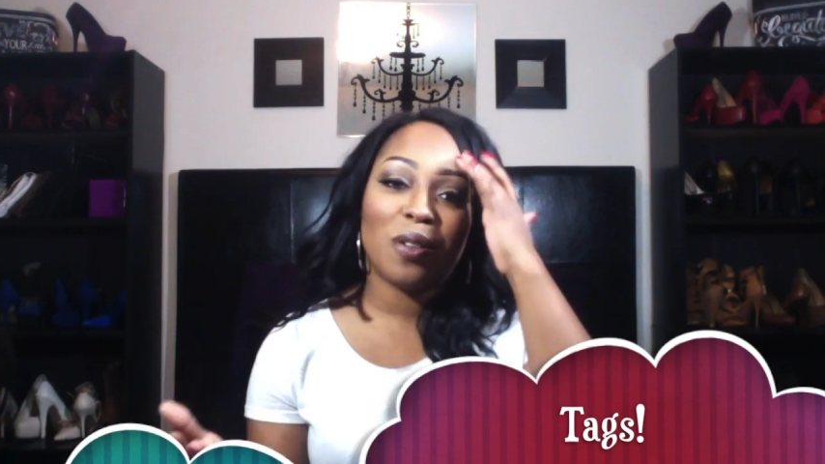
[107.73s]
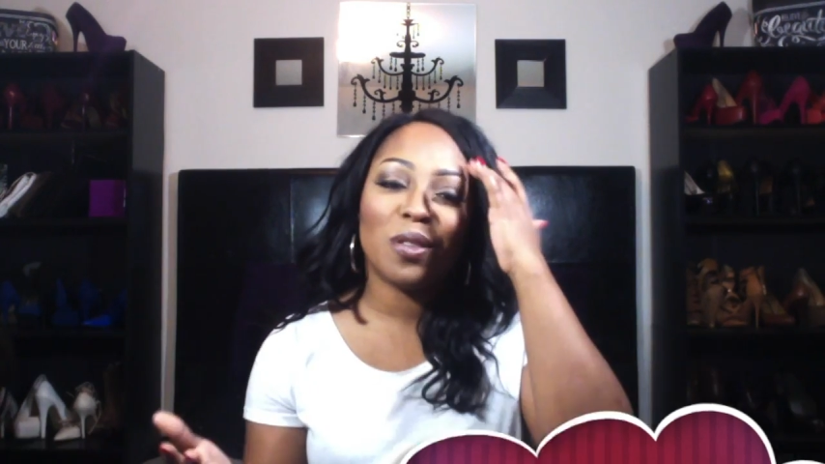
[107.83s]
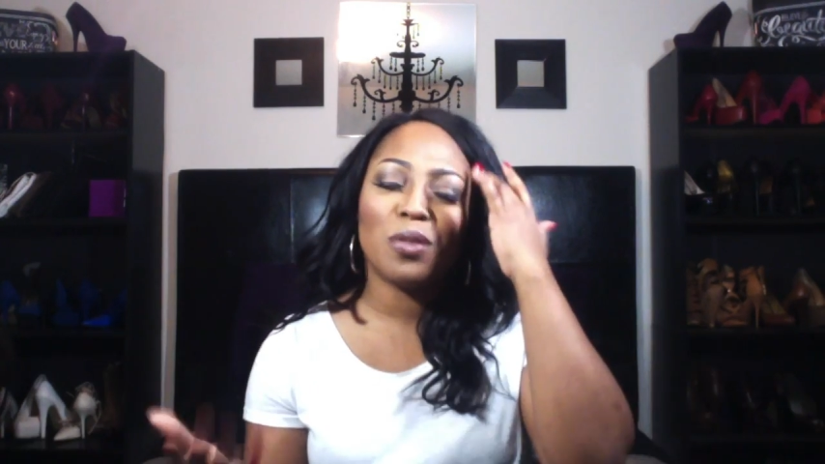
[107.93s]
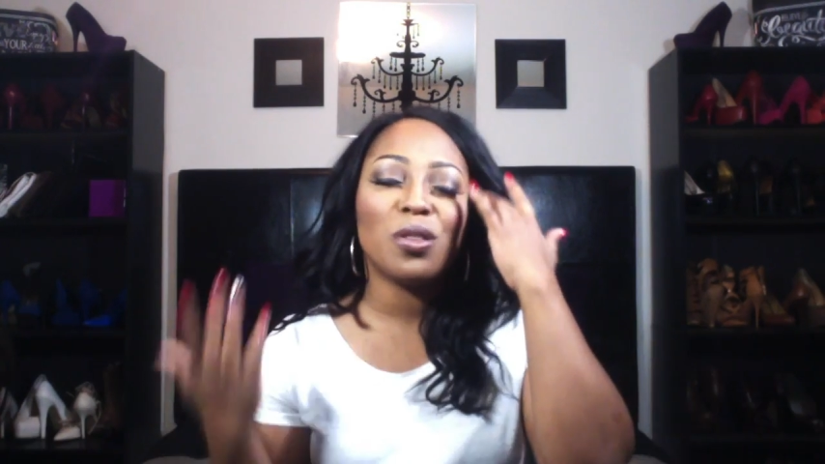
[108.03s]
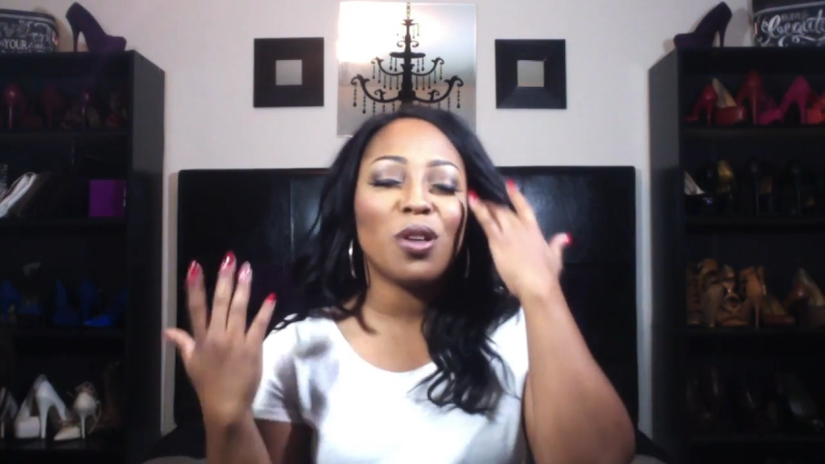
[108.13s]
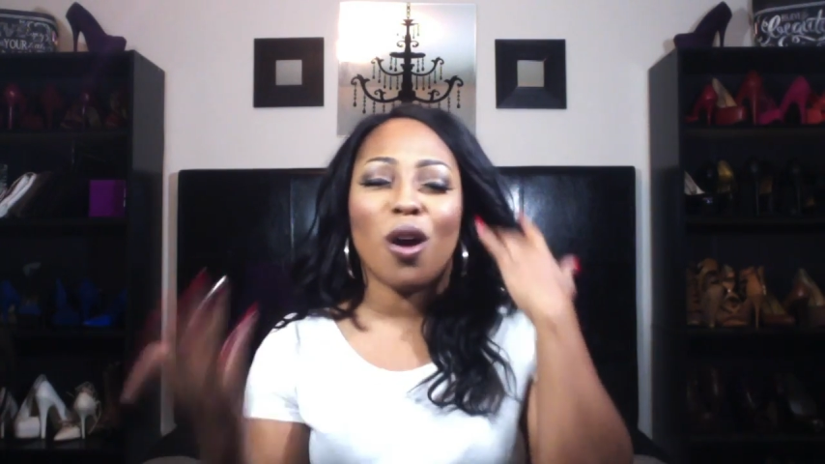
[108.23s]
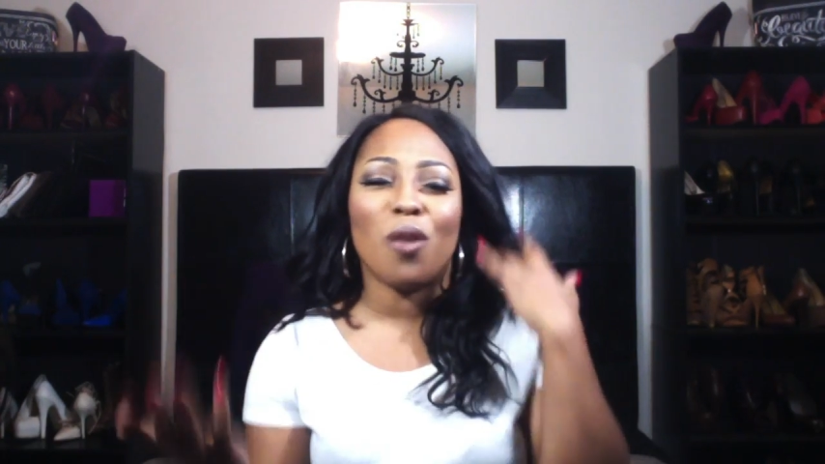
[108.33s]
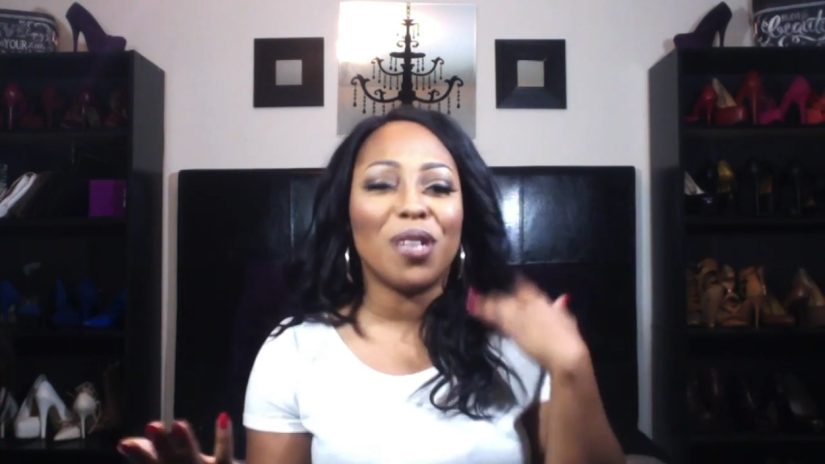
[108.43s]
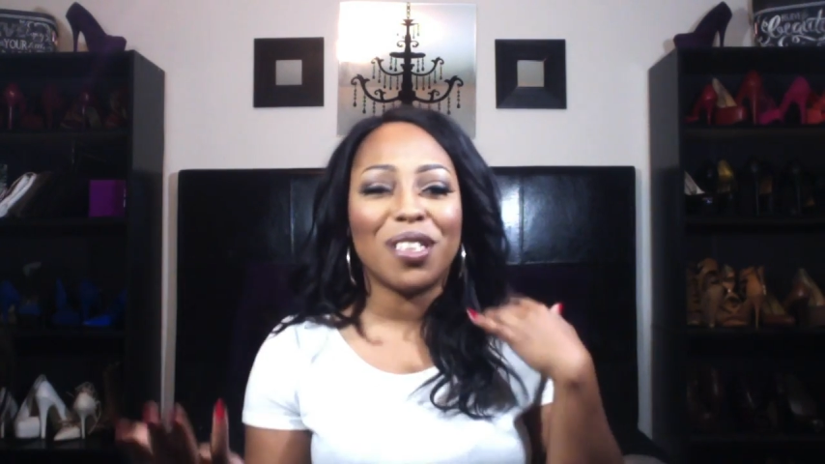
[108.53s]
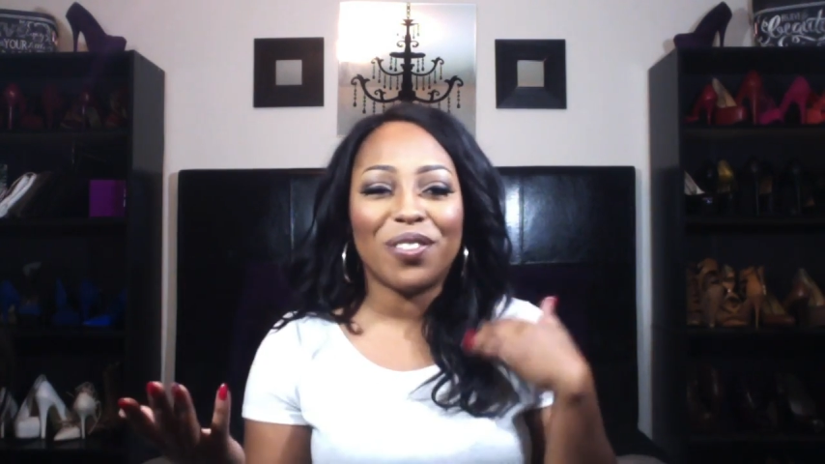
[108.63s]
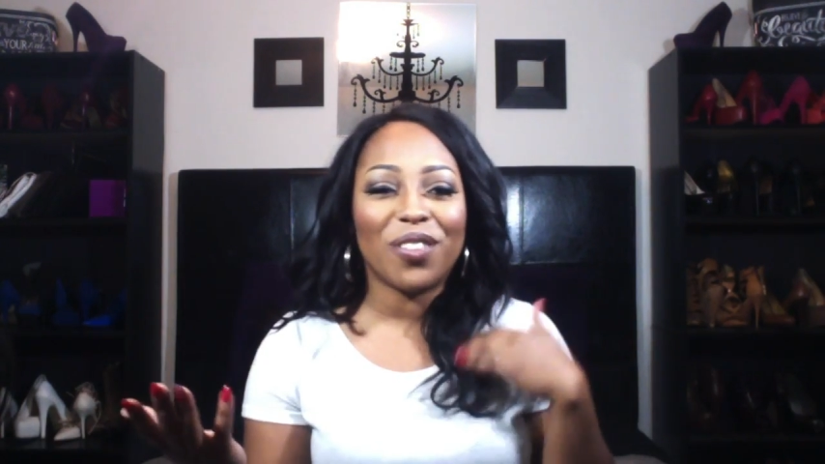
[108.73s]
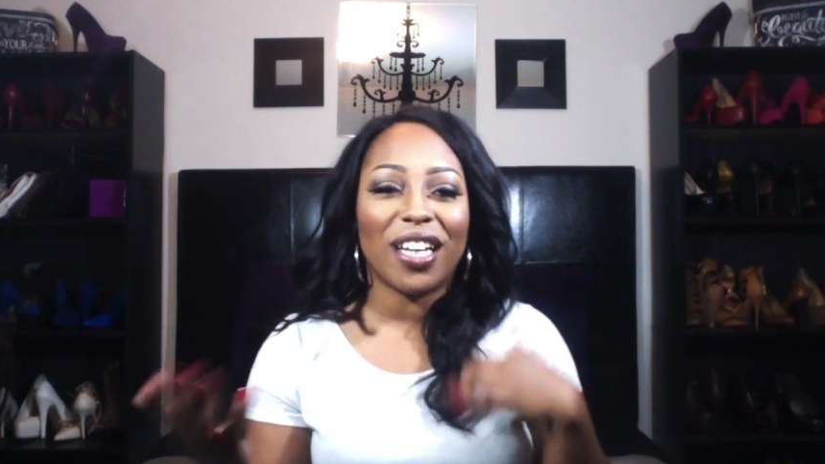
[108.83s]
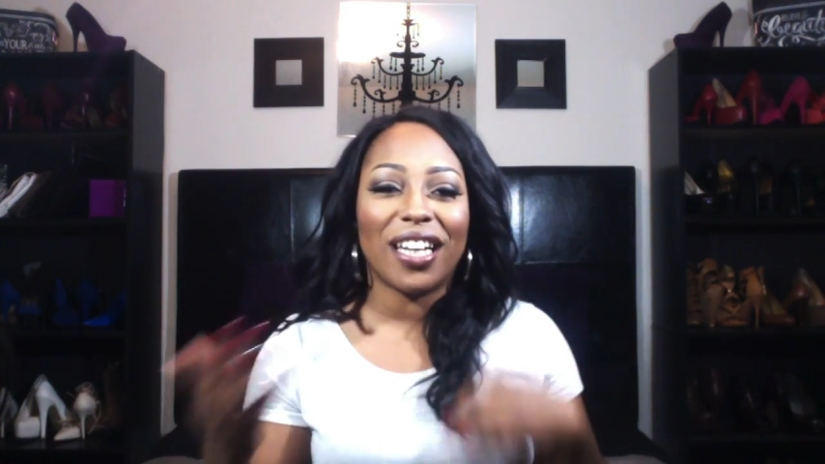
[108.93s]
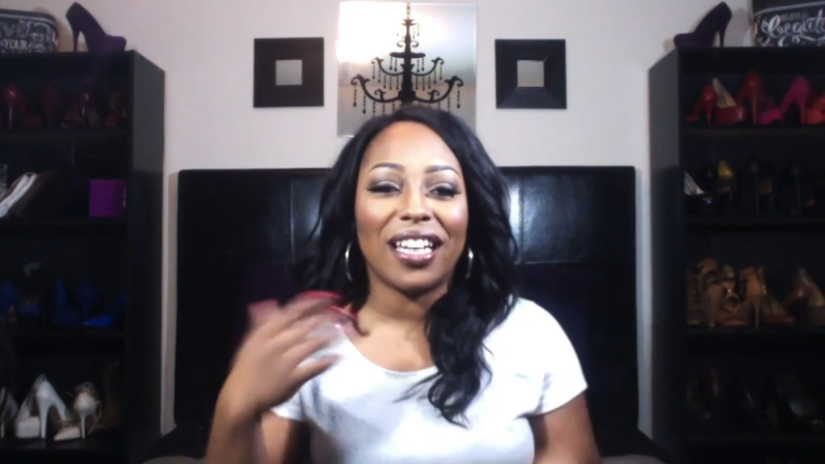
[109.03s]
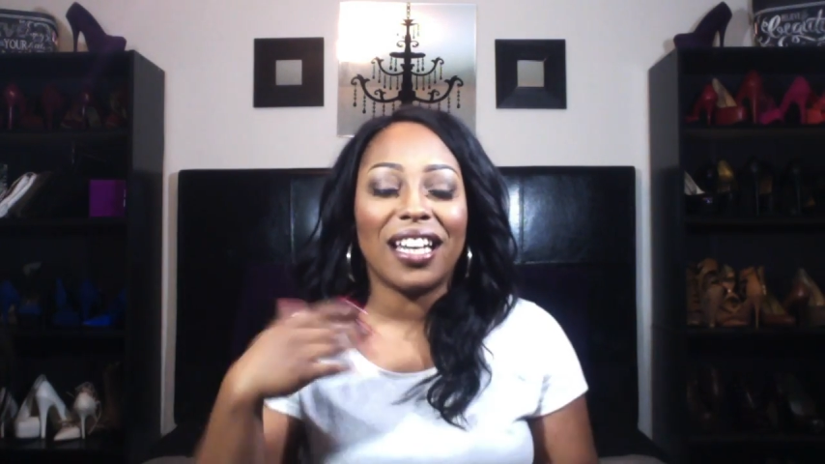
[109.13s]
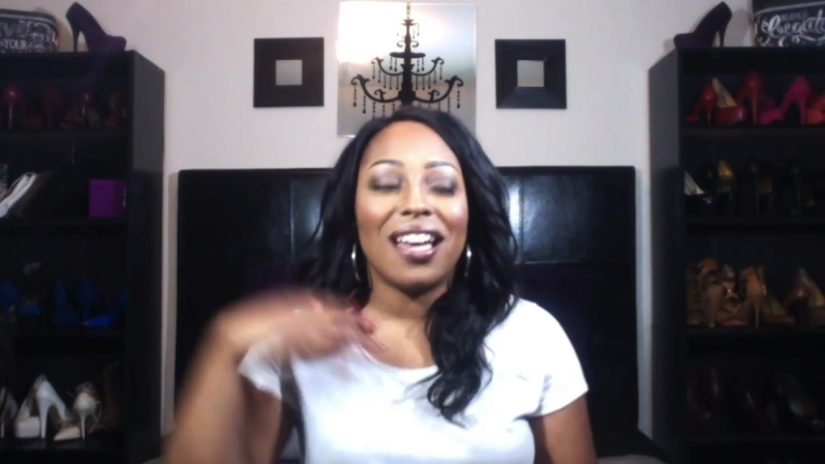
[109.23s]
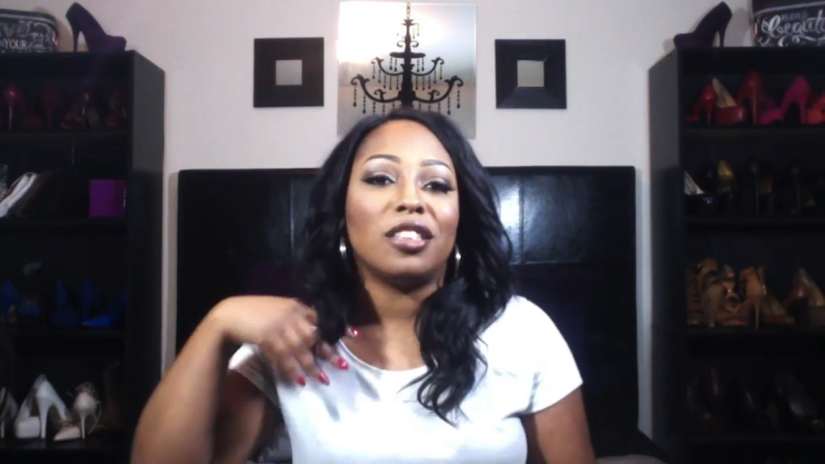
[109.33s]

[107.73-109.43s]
Those are always fun.